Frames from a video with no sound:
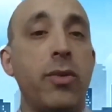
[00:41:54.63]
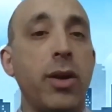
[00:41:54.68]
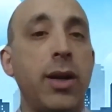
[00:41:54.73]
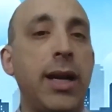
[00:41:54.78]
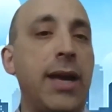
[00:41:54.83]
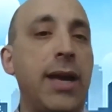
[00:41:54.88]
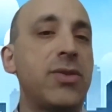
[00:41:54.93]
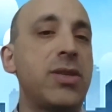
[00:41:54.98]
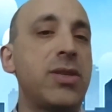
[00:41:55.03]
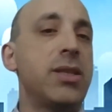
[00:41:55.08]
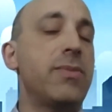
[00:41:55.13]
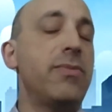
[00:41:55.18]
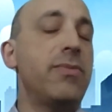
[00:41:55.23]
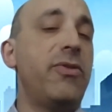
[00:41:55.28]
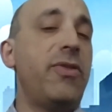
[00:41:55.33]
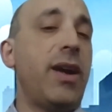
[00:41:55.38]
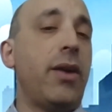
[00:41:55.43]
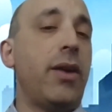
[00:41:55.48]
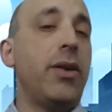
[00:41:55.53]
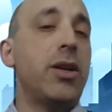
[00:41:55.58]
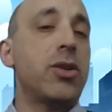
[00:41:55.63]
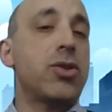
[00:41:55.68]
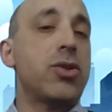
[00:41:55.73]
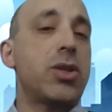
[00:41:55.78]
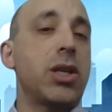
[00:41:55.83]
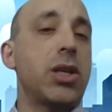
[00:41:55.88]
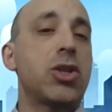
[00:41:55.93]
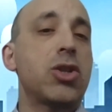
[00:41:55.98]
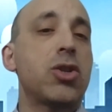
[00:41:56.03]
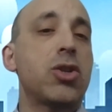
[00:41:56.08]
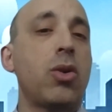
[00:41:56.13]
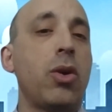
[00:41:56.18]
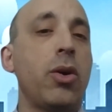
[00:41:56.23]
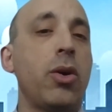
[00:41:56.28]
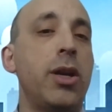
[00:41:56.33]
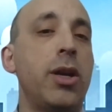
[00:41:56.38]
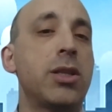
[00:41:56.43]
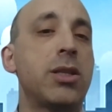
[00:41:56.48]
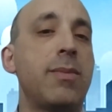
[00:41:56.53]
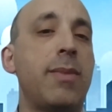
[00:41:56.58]
And I've seen some very interesting
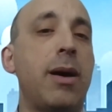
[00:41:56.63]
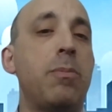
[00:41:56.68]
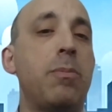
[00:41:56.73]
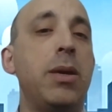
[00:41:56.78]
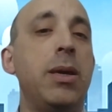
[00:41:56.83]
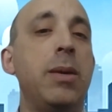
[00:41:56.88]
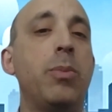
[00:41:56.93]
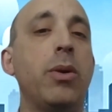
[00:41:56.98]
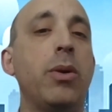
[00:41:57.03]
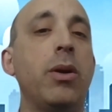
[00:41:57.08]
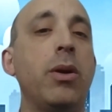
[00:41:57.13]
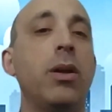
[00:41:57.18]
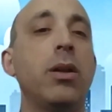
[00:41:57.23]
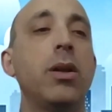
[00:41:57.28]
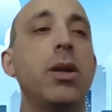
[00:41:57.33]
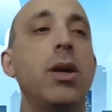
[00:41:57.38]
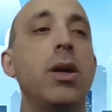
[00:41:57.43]
stories about people